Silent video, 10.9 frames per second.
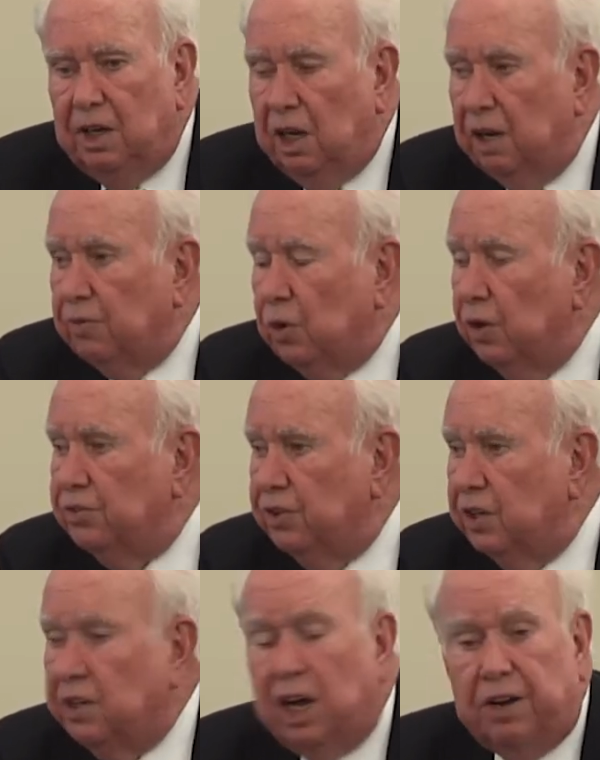And of course,
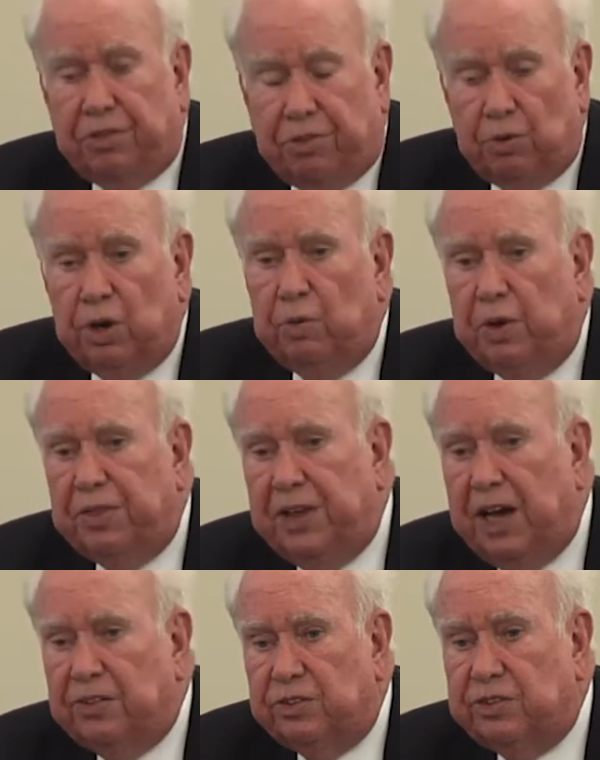it got through
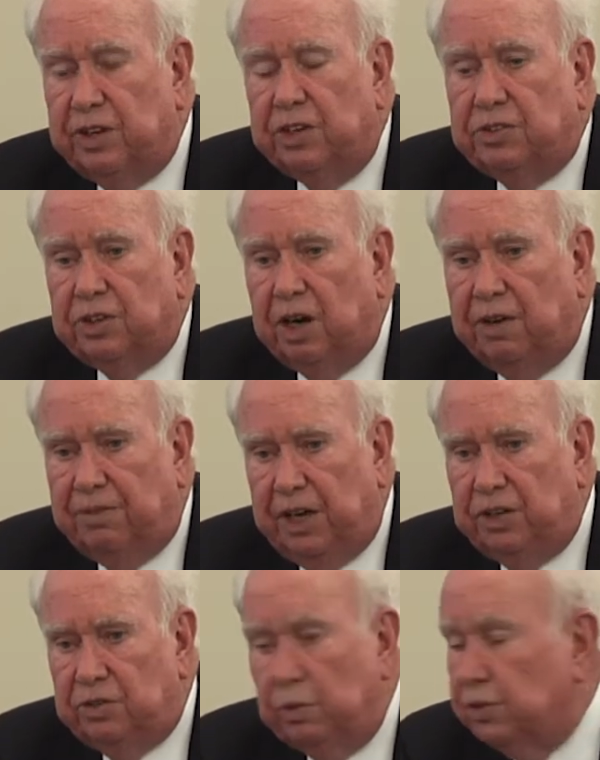without such
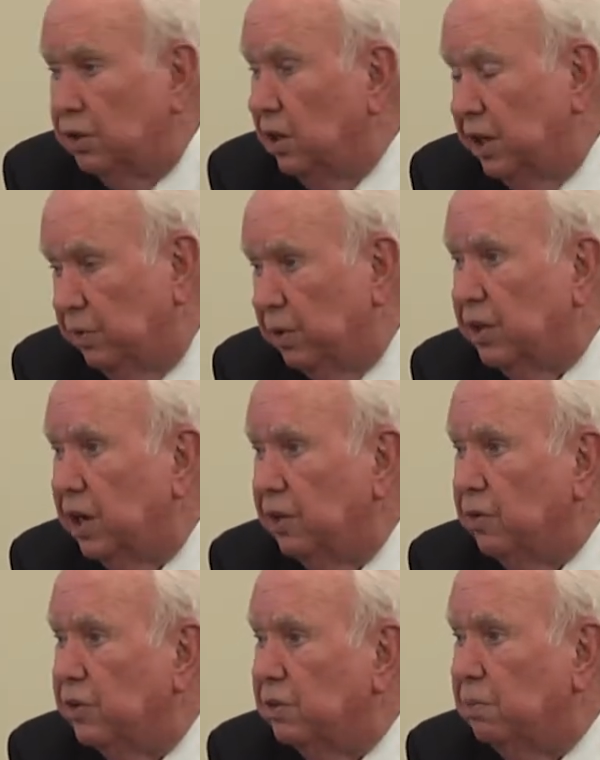starvation, well, certainly with
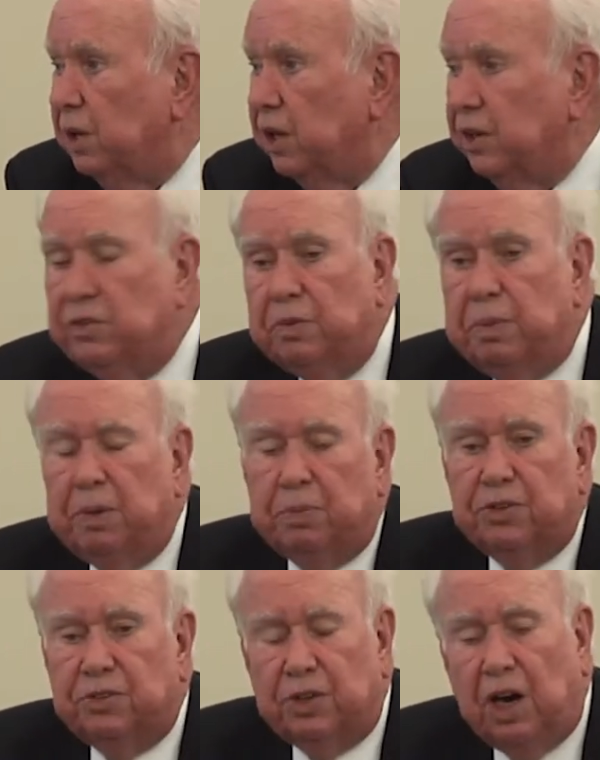hundreds of millions of people
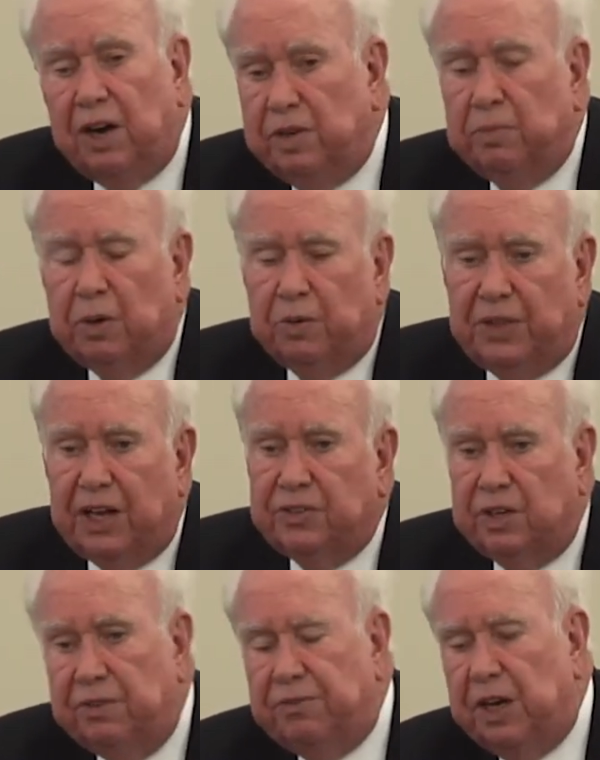starving, but without
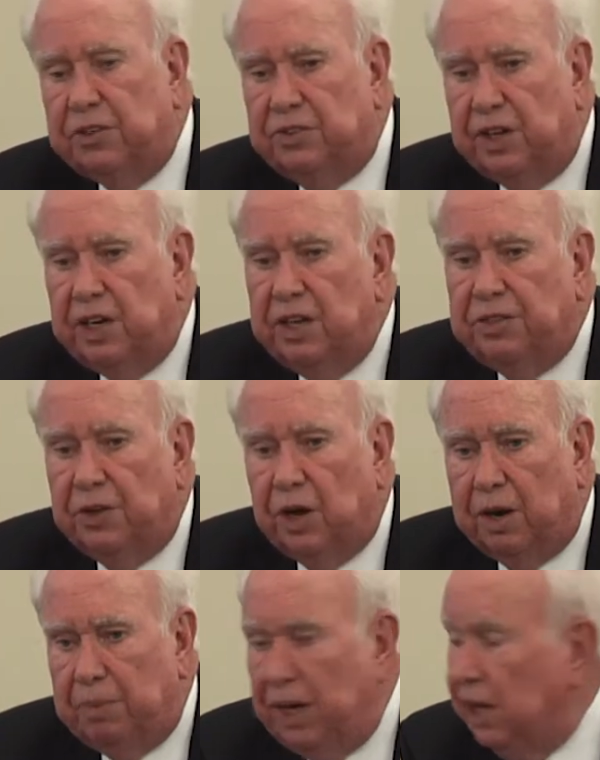the effects that he thought
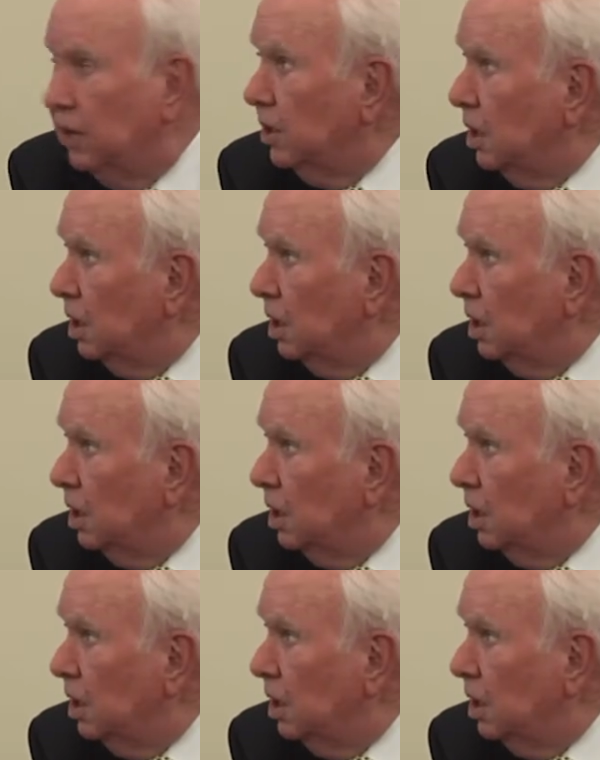about,